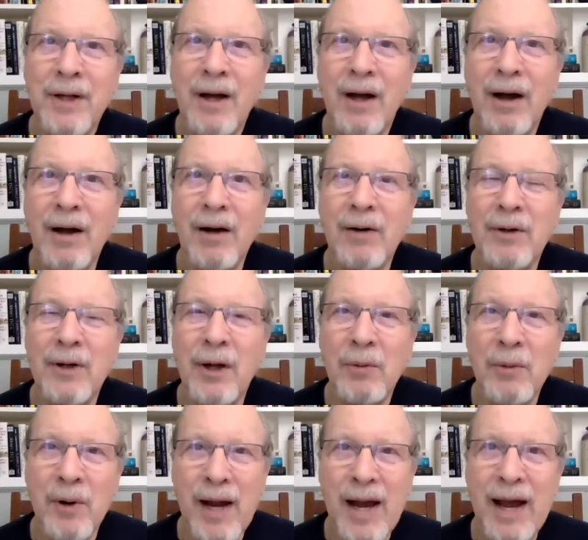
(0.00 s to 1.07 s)
our
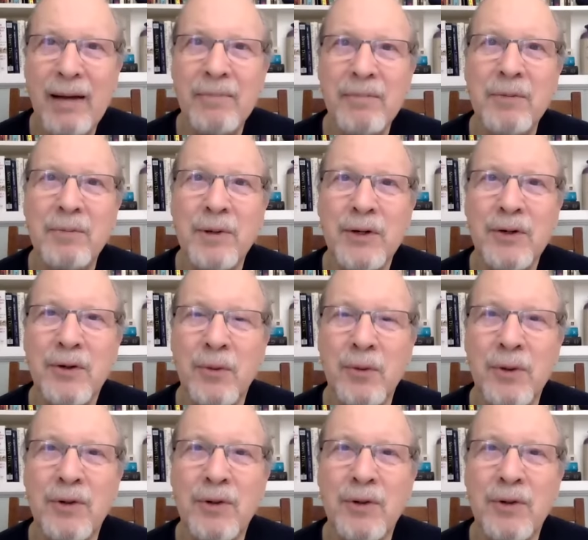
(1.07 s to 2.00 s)
lower abdomen toward the